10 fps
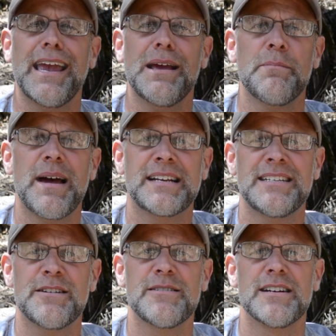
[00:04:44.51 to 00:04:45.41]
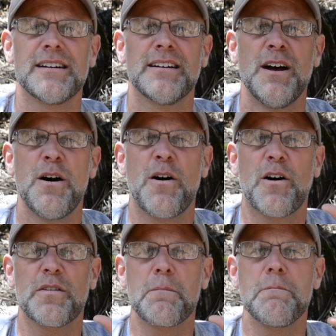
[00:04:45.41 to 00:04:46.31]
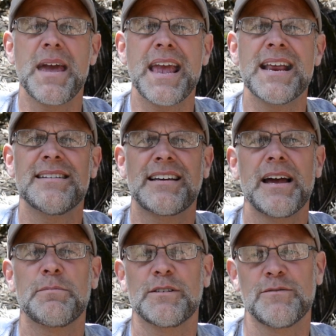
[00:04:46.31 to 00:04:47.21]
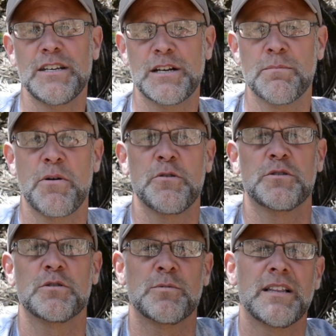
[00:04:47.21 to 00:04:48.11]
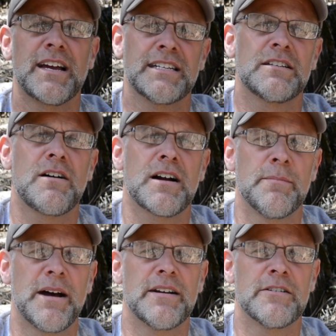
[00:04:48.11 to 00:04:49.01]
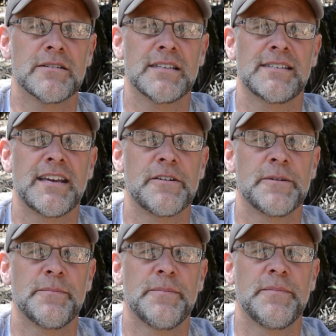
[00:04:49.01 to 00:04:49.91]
and bacteria are the main types of decomposers we like to talk about here at the center.